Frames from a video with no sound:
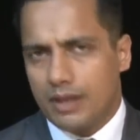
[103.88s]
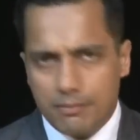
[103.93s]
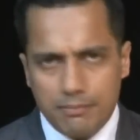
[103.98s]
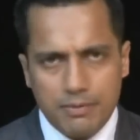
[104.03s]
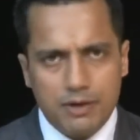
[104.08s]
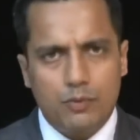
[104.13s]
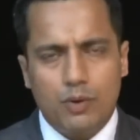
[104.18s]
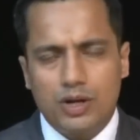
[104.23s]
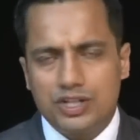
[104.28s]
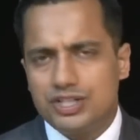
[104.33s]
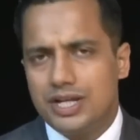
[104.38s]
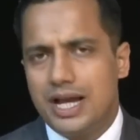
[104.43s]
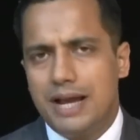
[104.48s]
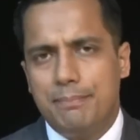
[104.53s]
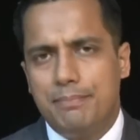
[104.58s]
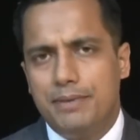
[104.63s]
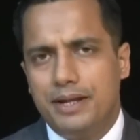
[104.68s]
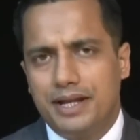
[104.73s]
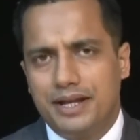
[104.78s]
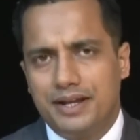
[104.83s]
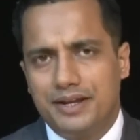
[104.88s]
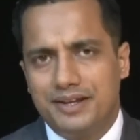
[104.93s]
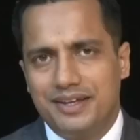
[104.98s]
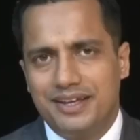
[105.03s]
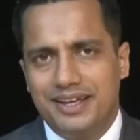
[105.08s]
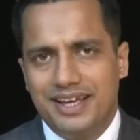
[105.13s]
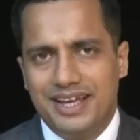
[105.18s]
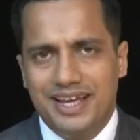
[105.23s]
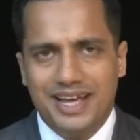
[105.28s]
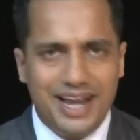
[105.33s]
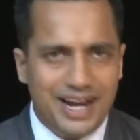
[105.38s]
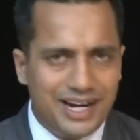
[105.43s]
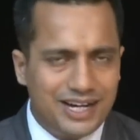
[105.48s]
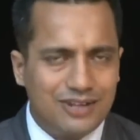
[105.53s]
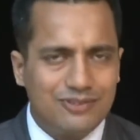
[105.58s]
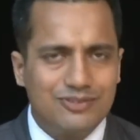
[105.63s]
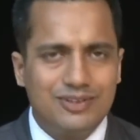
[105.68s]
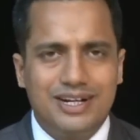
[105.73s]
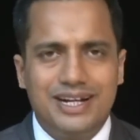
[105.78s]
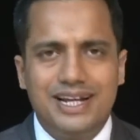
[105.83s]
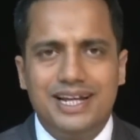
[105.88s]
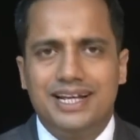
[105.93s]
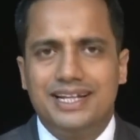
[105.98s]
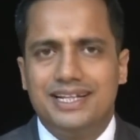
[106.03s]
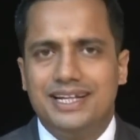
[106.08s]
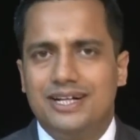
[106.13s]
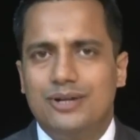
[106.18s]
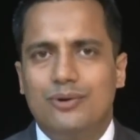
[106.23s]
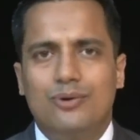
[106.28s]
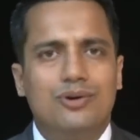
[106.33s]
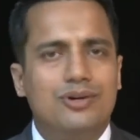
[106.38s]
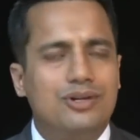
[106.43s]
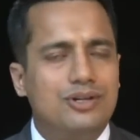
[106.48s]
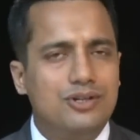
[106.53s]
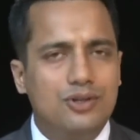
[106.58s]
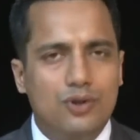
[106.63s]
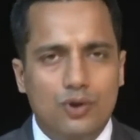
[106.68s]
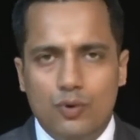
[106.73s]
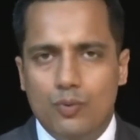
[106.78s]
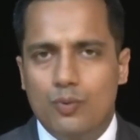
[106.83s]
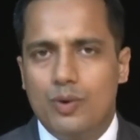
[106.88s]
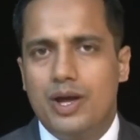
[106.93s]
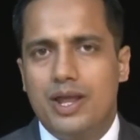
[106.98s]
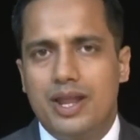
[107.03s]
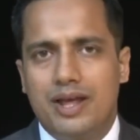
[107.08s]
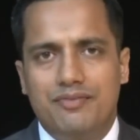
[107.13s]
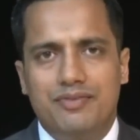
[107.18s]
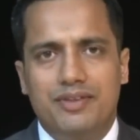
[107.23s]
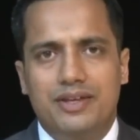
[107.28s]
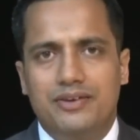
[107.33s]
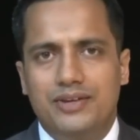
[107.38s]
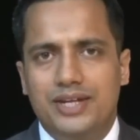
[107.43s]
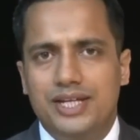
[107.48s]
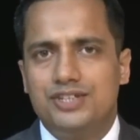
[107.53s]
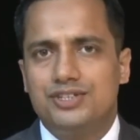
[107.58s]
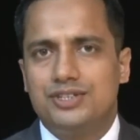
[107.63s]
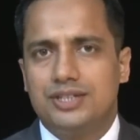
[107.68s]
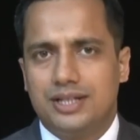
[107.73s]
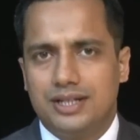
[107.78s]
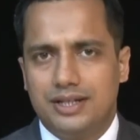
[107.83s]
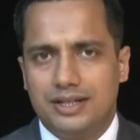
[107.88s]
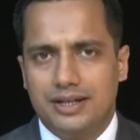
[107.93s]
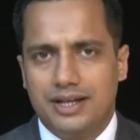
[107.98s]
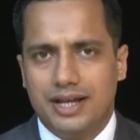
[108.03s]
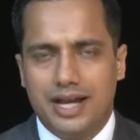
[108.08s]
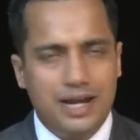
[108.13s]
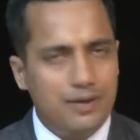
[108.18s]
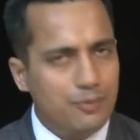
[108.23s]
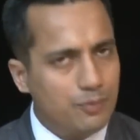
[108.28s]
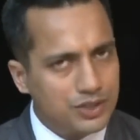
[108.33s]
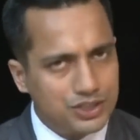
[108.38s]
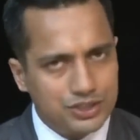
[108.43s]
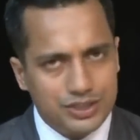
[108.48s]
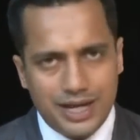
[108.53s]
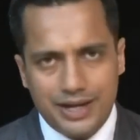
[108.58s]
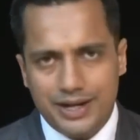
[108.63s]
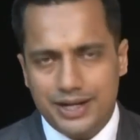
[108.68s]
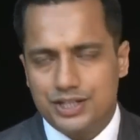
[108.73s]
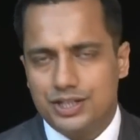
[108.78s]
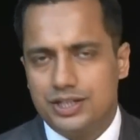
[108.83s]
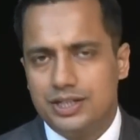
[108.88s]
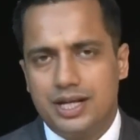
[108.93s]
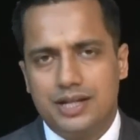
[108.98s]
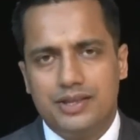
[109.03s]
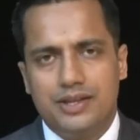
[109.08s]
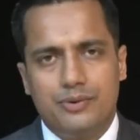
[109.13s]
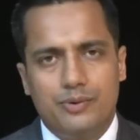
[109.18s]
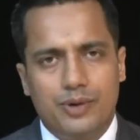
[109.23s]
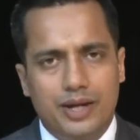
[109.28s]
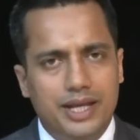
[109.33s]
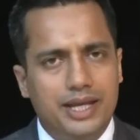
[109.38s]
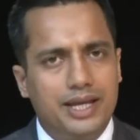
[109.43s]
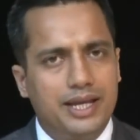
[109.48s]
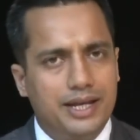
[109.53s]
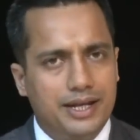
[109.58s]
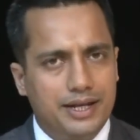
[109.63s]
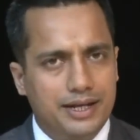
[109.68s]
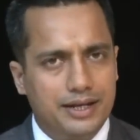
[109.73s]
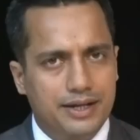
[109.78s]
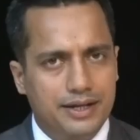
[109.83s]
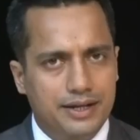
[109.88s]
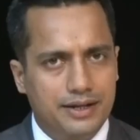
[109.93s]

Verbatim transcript: But what's happening? End of the day, they don't know where have they reached and which direction are they running in.